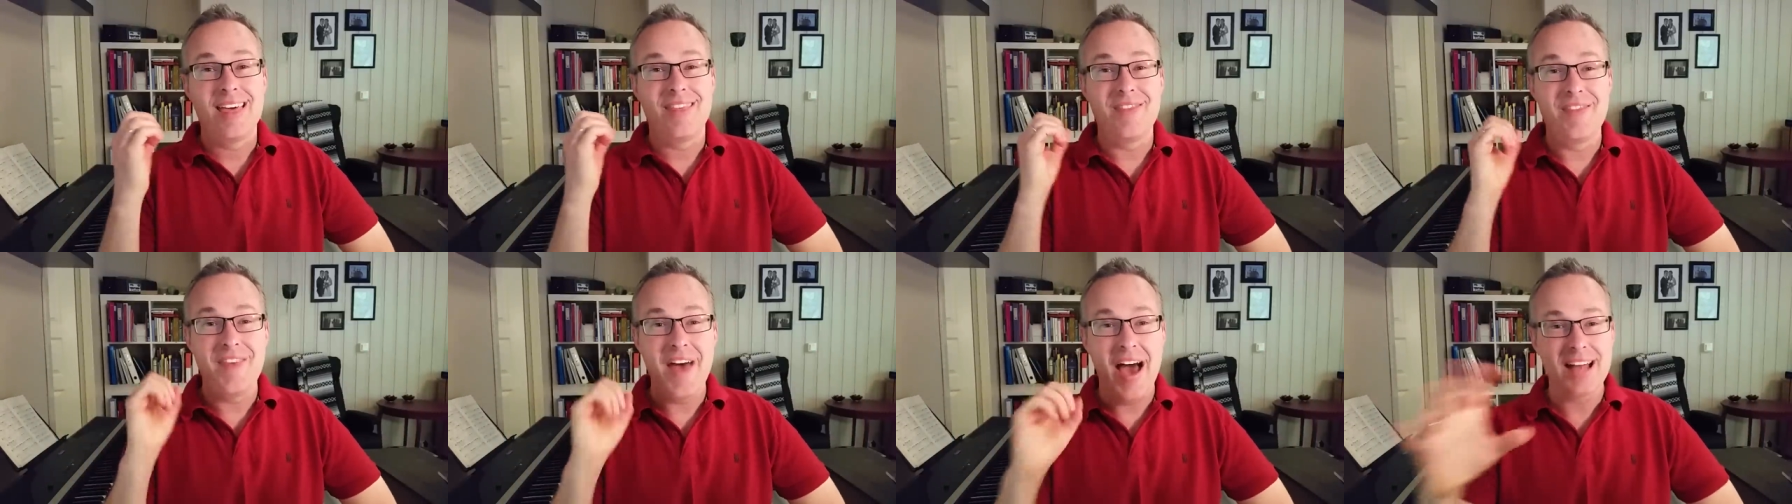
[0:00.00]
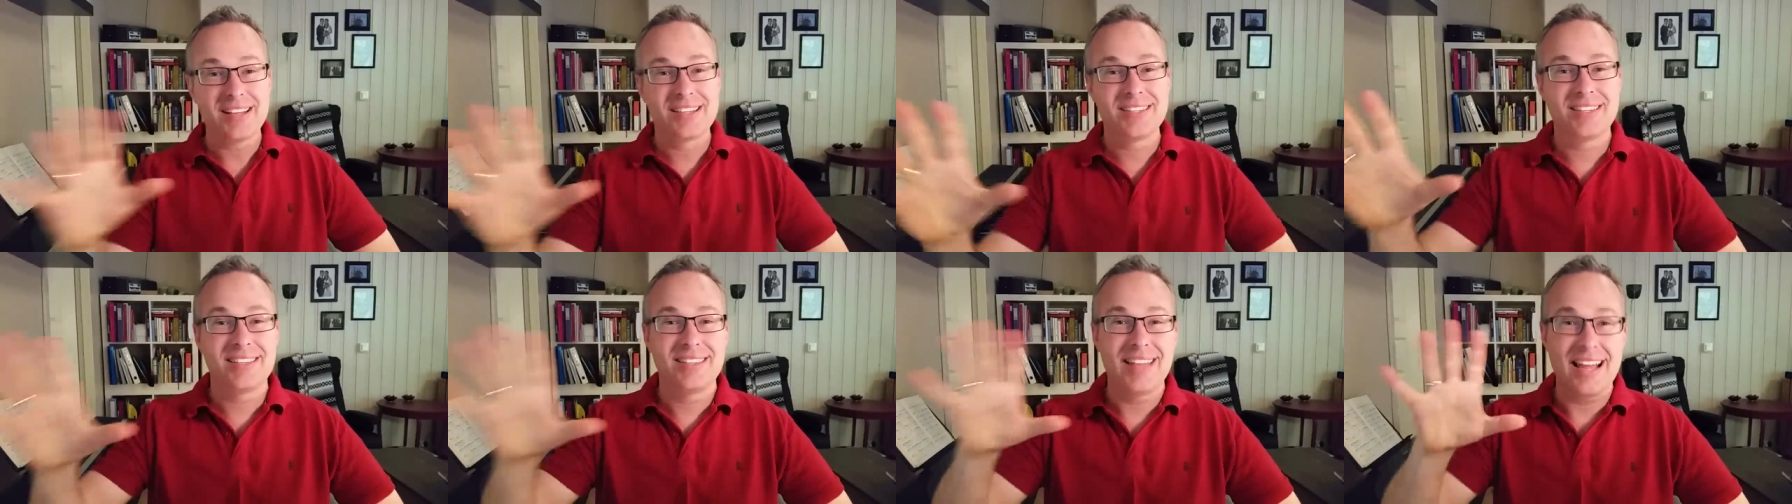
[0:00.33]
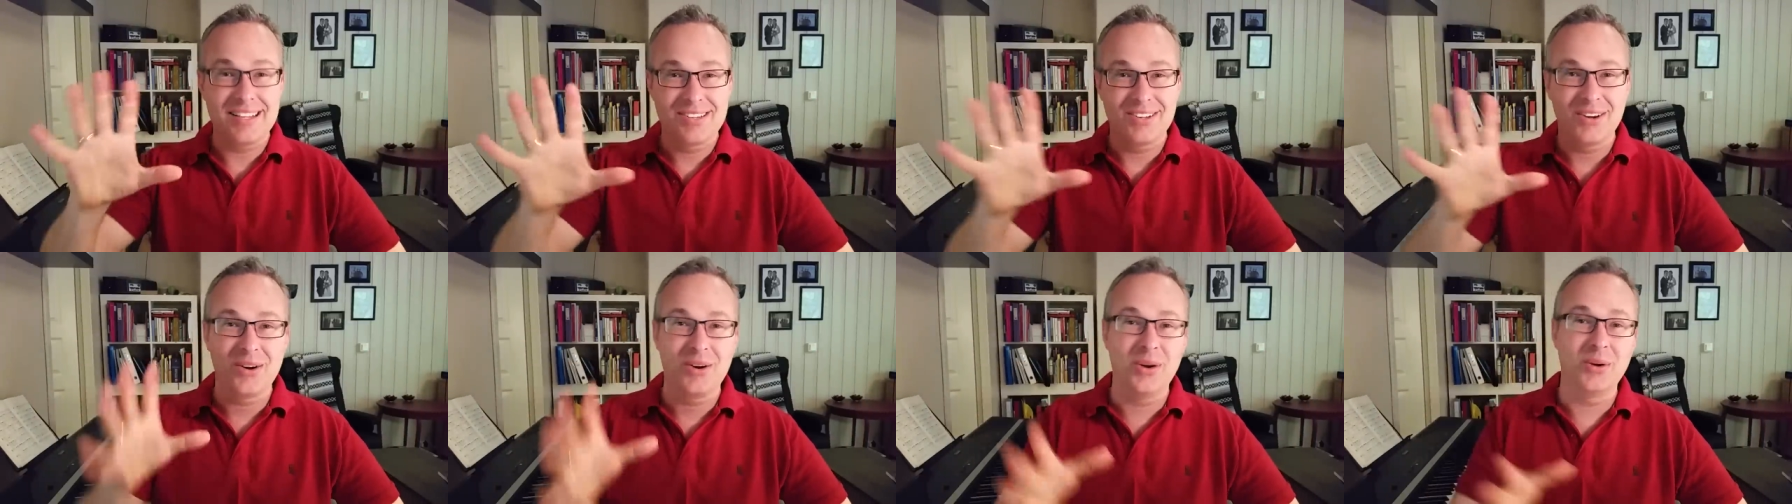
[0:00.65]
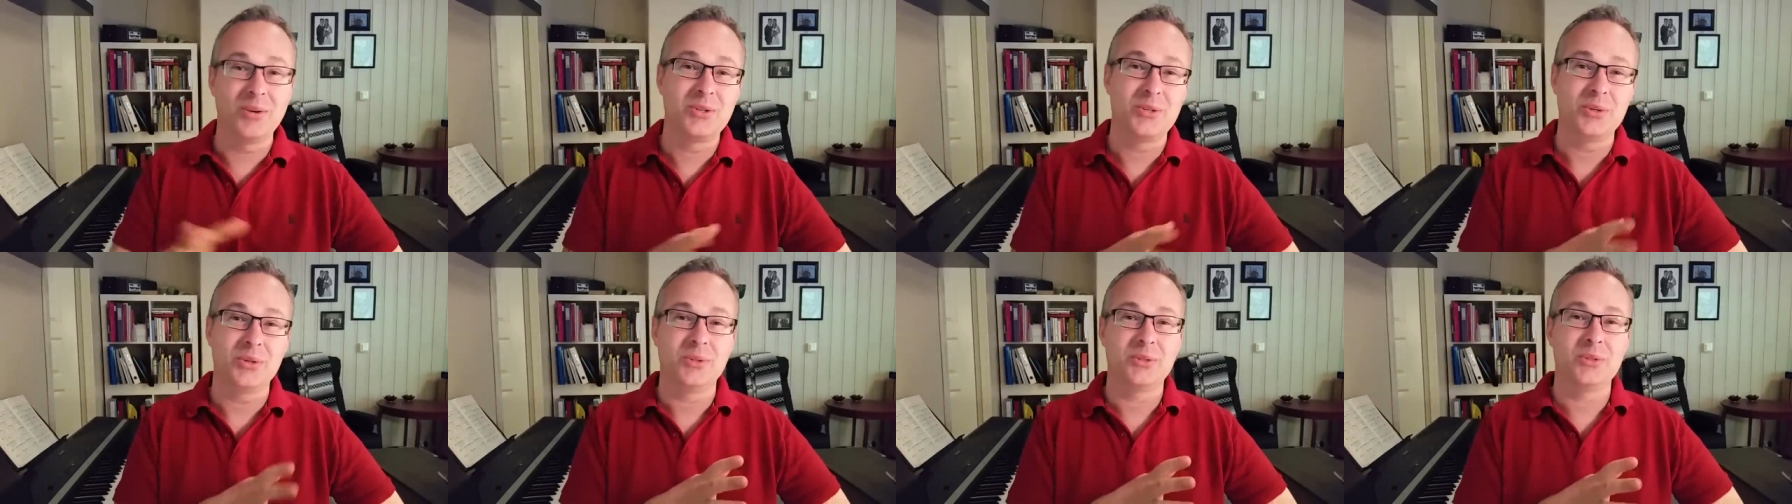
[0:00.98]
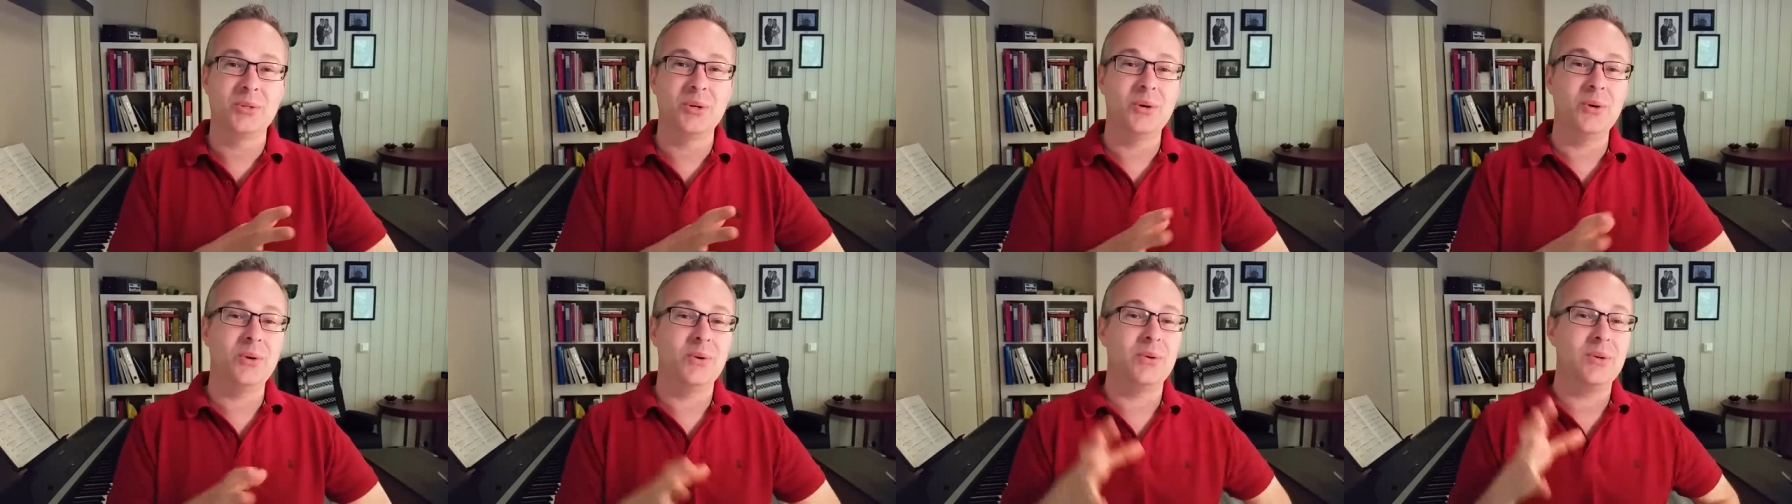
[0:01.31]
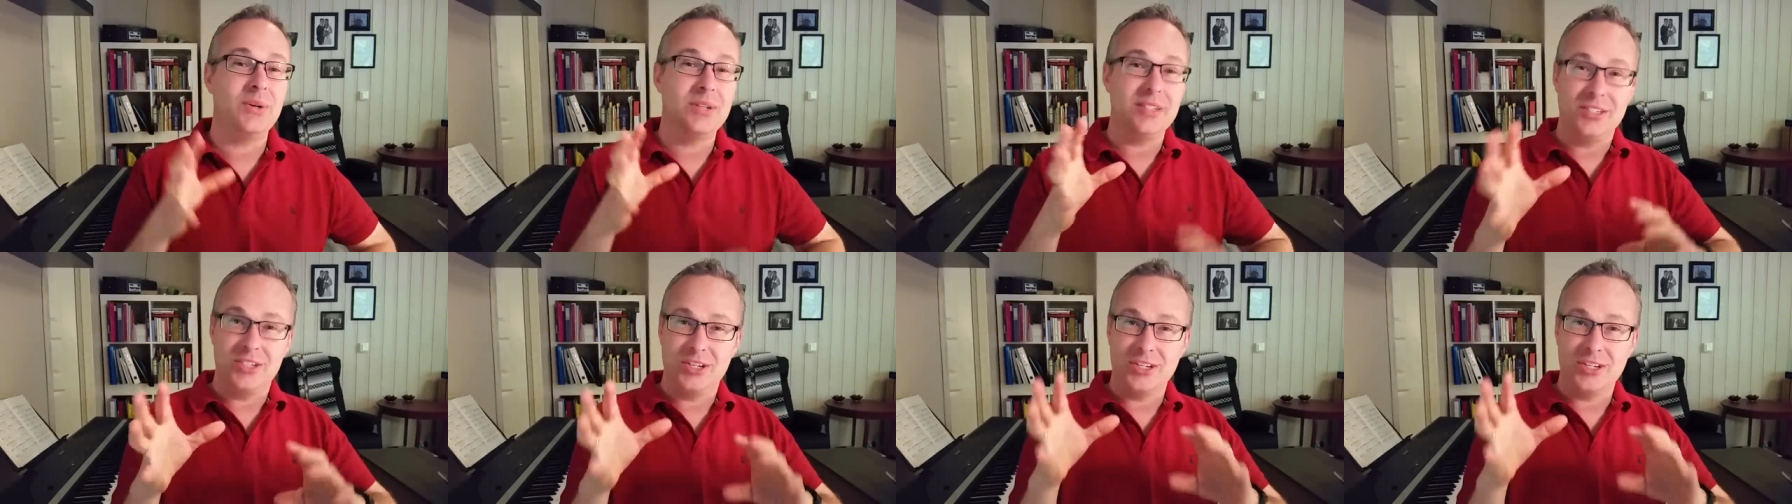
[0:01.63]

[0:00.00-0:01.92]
that's our culture. So